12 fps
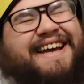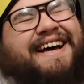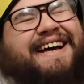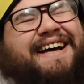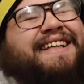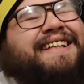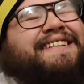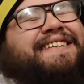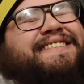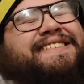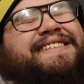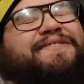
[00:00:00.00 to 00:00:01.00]

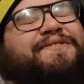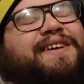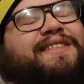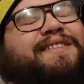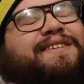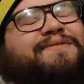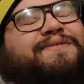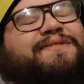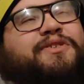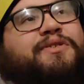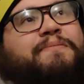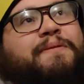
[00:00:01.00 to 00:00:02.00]
It's a tough way to
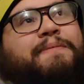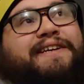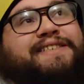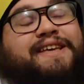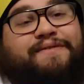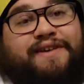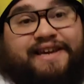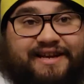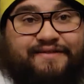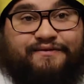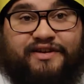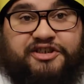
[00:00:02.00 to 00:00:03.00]
do it, but basically if he can
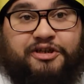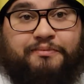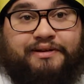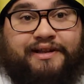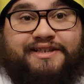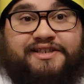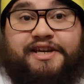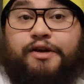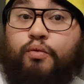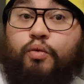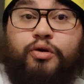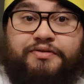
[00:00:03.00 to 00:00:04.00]
envision a place, he
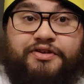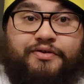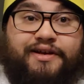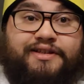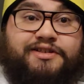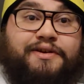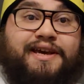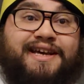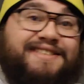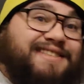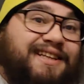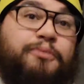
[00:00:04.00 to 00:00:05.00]
can warp to it. So he
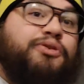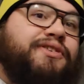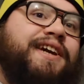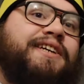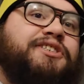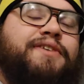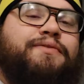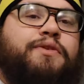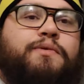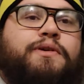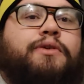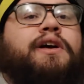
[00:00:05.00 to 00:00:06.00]
has teleportation, if you
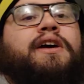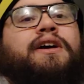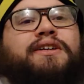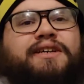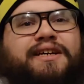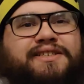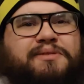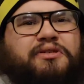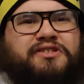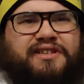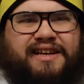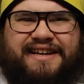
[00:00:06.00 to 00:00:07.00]
will, similar
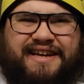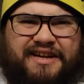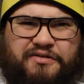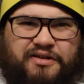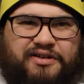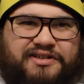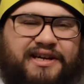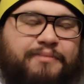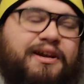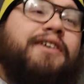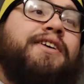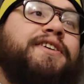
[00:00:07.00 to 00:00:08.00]
to like a Nightcrawler type
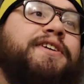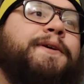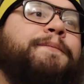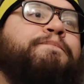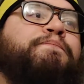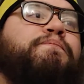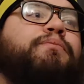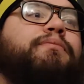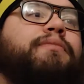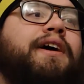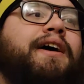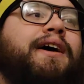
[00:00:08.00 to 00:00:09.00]
character.
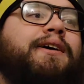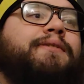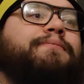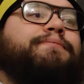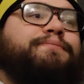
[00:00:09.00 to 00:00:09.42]
That